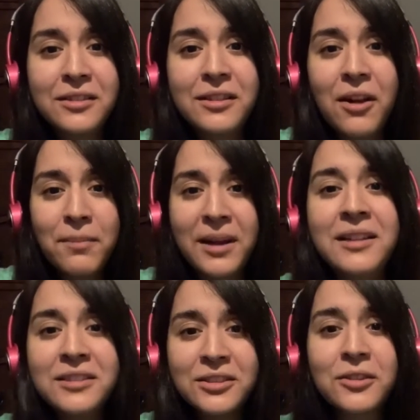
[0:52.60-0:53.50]
on my
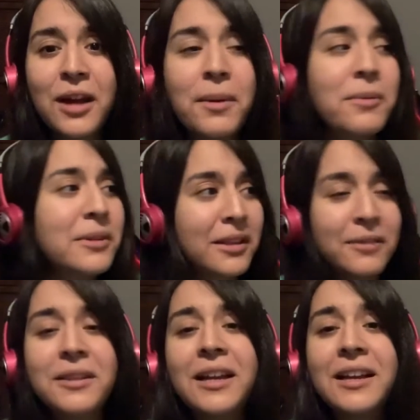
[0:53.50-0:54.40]
Instagram. I would
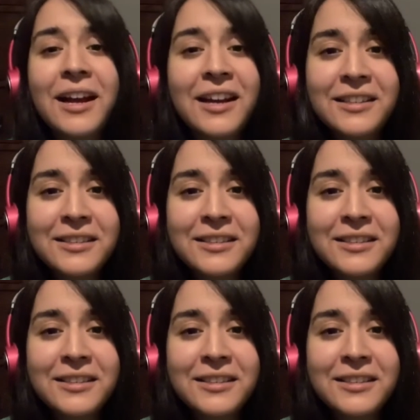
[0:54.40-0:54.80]
love that, guys.